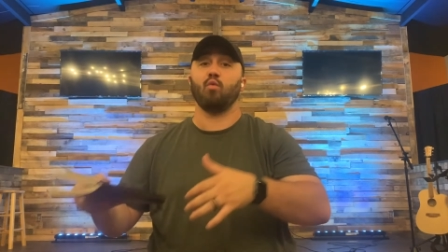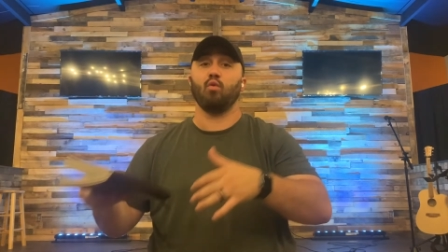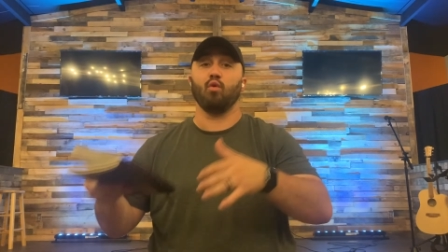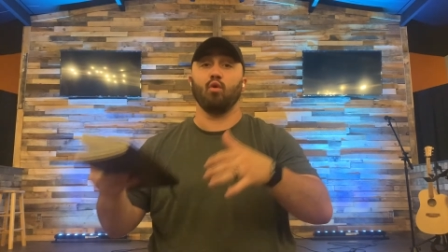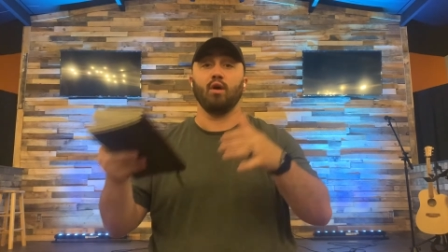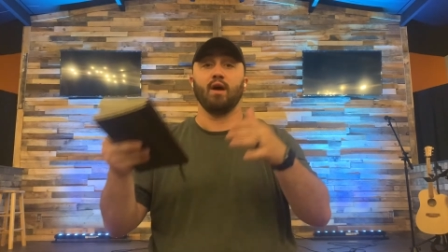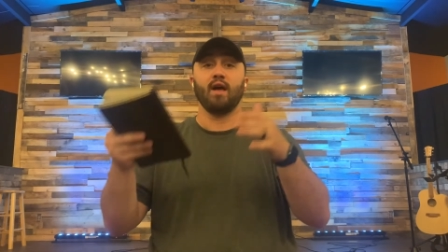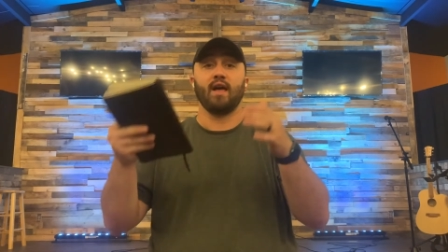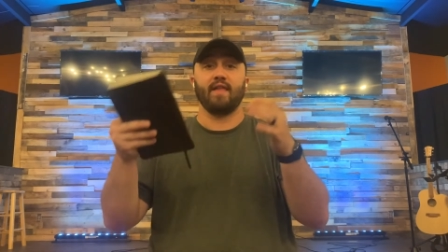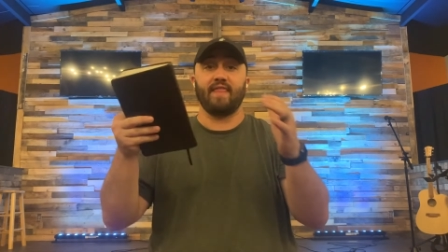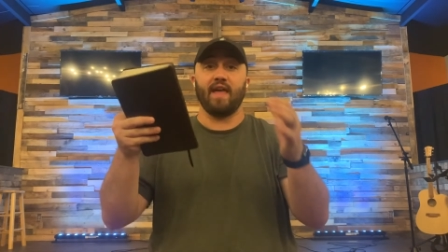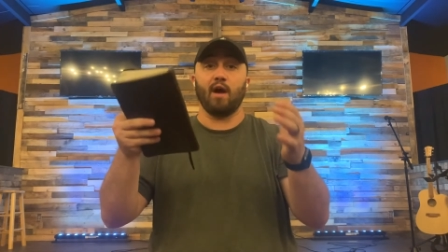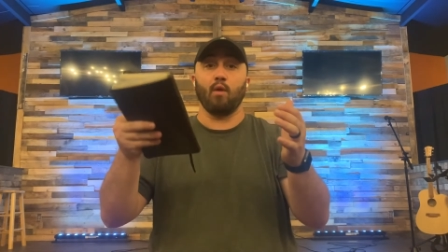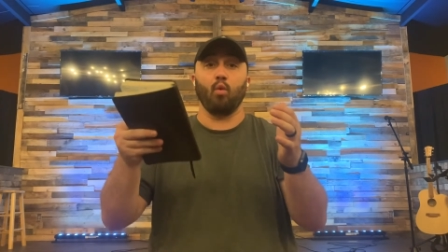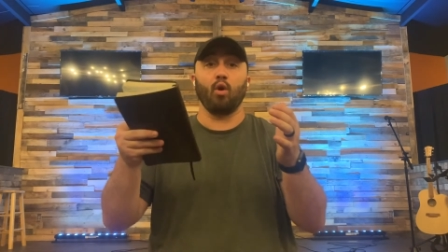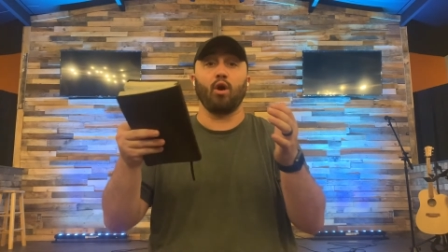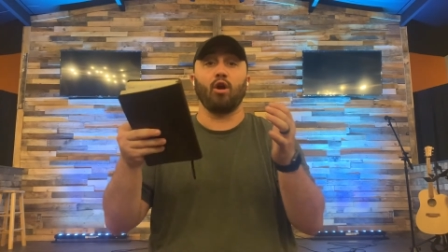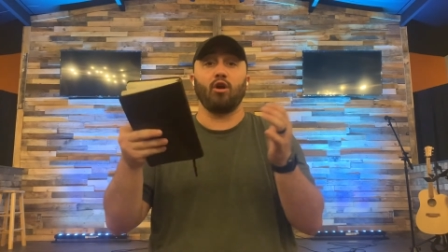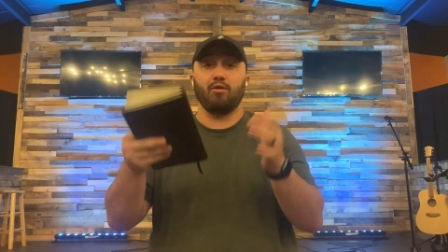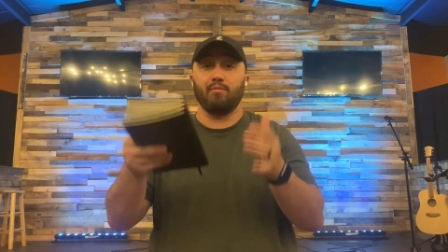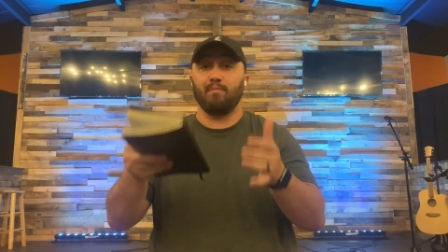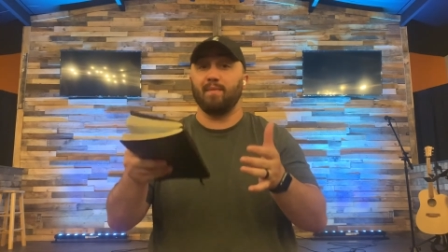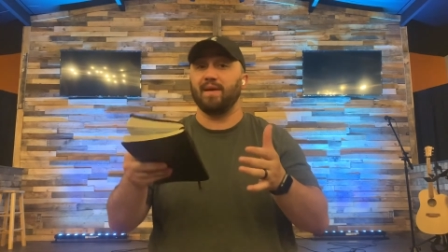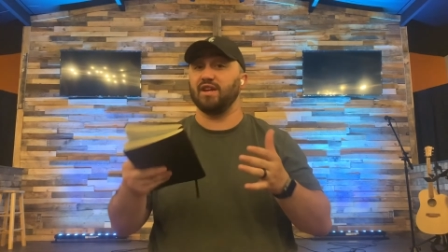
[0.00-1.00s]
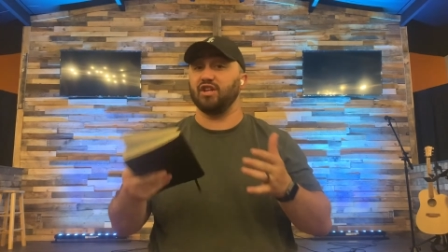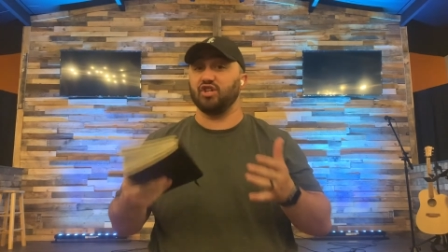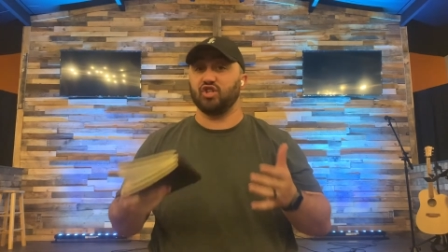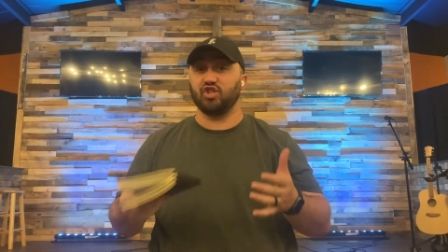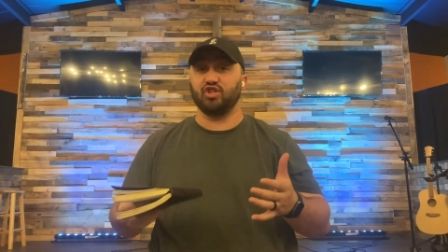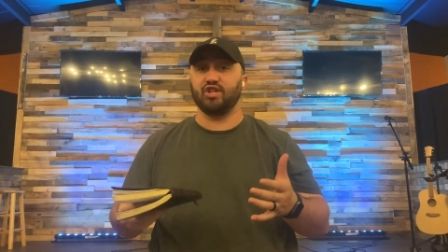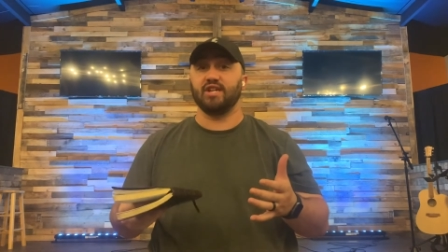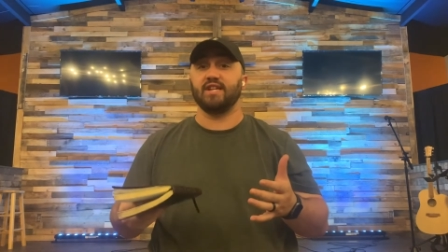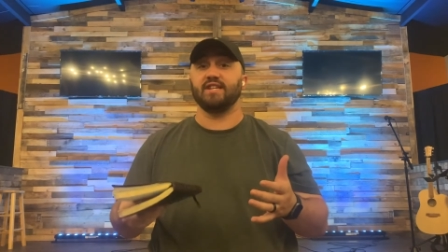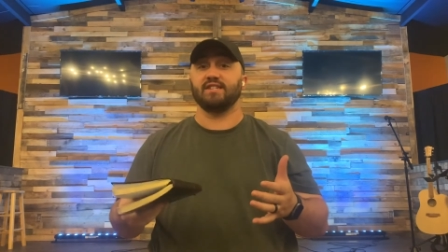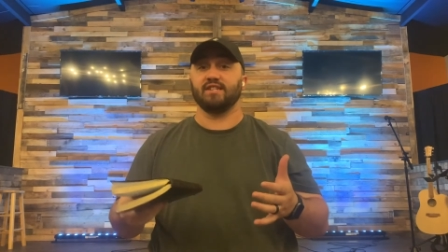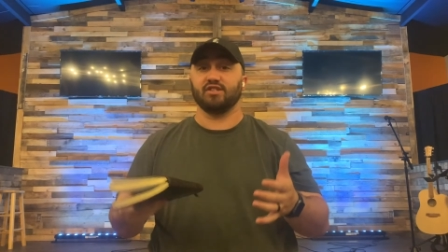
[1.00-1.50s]
Well, that word means
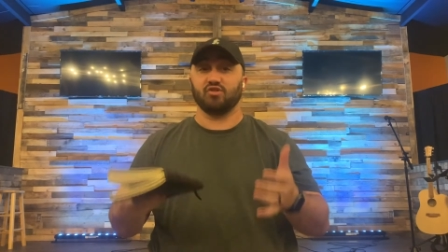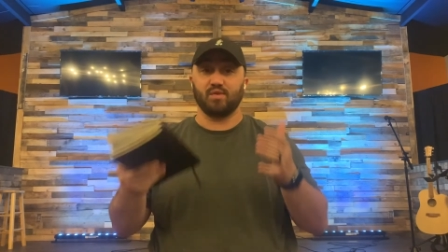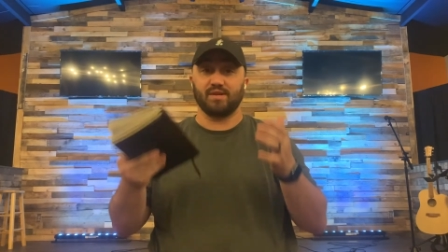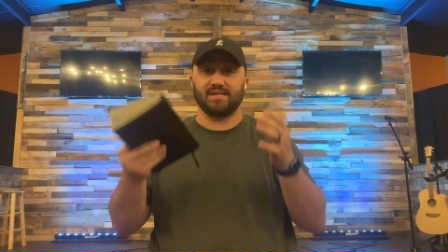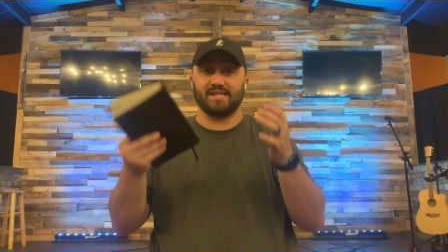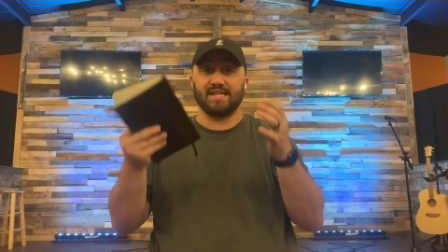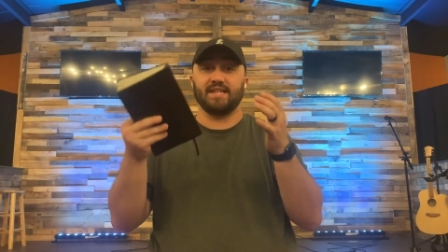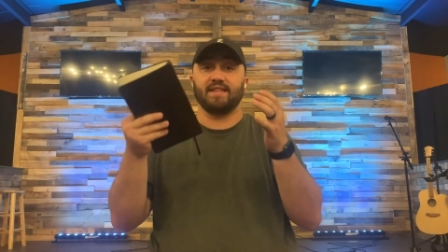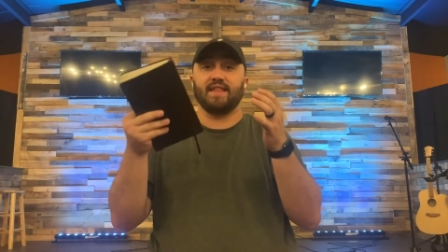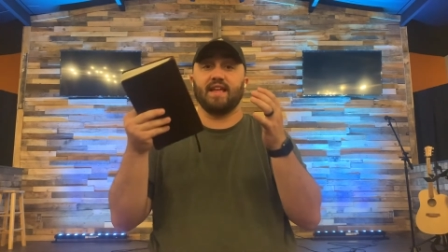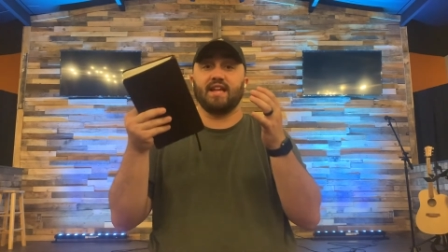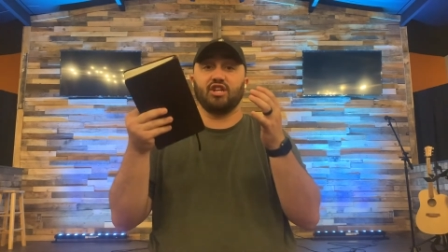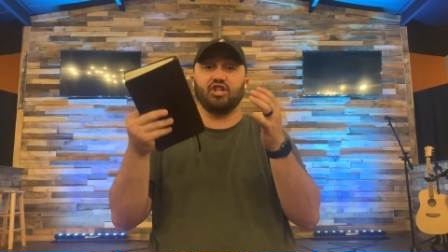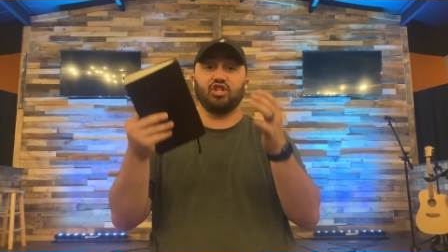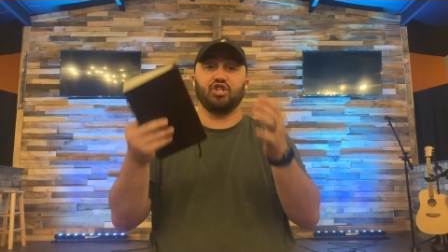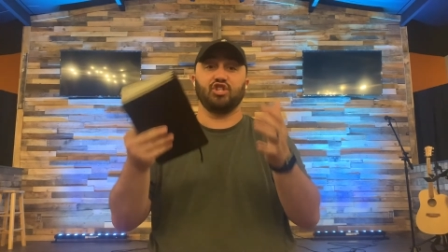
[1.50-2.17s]
Jesus. We see that